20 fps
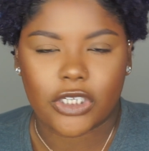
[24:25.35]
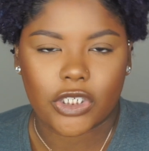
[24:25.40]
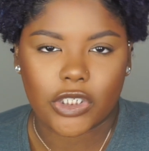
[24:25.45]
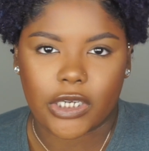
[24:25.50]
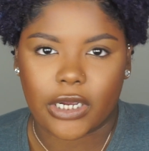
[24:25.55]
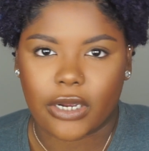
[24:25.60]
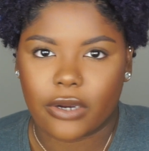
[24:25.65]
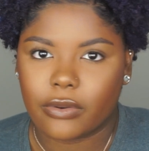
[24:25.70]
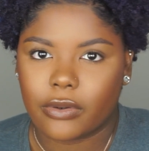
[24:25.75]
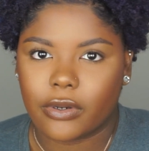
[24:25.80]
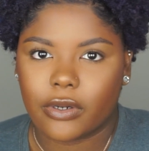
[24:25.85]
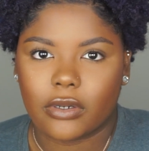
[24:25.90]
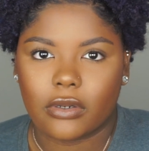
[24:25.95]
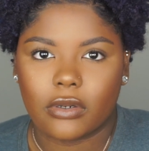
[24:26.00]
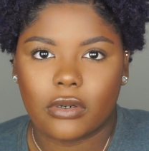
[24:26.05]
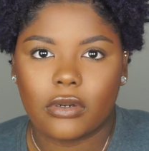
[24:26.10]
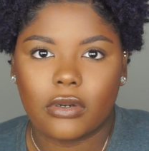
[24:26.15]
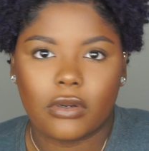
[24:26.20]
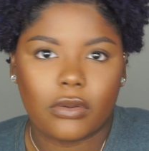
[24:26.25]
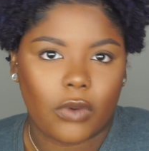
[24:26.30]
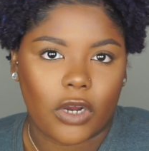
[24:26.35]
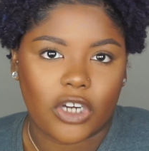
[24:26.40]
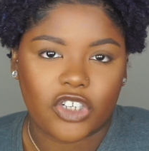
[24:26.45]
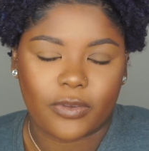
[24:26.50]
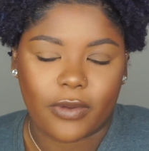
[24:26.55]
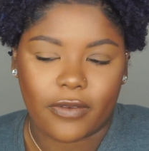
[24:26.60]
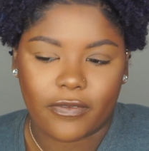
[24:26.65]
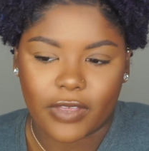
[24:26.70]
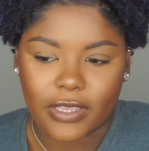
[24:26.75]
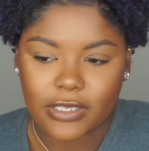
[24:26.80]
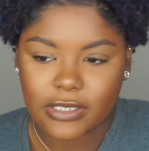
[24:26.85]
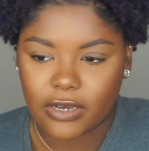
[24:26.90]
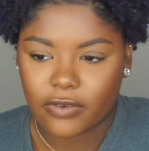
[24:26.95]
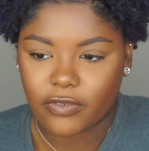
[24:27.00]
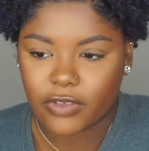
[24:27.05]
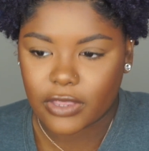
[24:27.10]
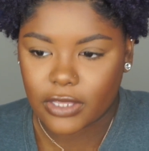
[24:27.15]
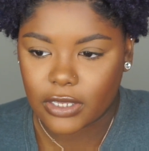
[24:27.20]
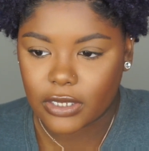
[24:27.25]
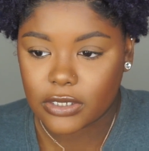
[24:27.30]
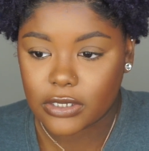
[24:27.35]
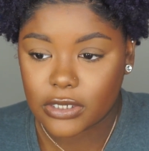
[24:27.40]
a shower and wash my face and everything.